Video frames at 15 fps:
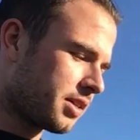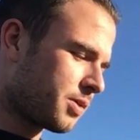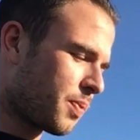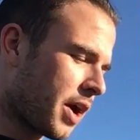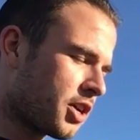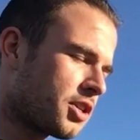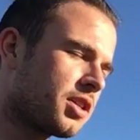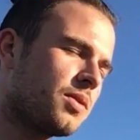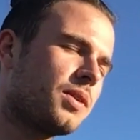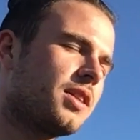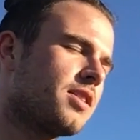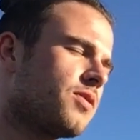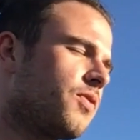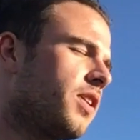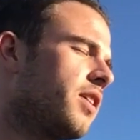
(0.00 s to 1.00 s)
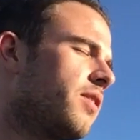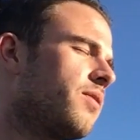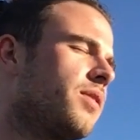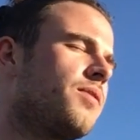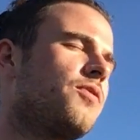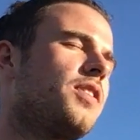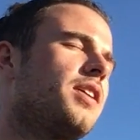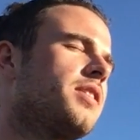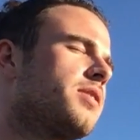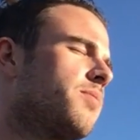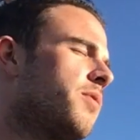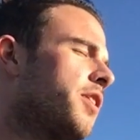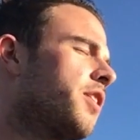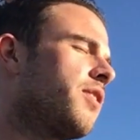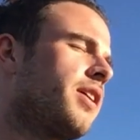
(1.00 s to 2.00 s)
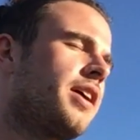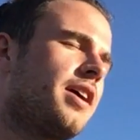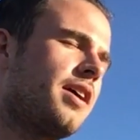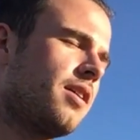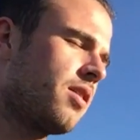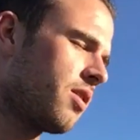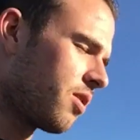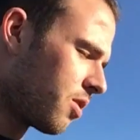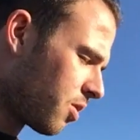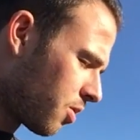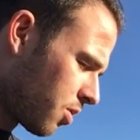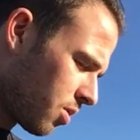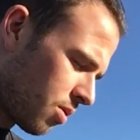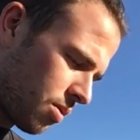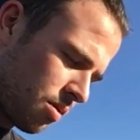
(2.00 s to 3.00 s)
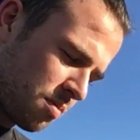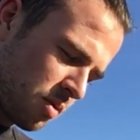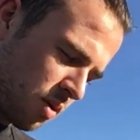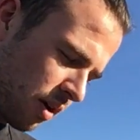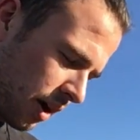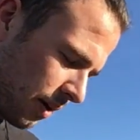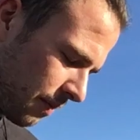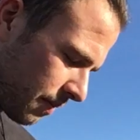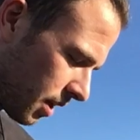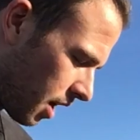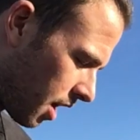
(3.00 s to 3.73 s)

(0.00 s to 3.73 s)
especially with this when Venus and Mercury hit. Oh boy.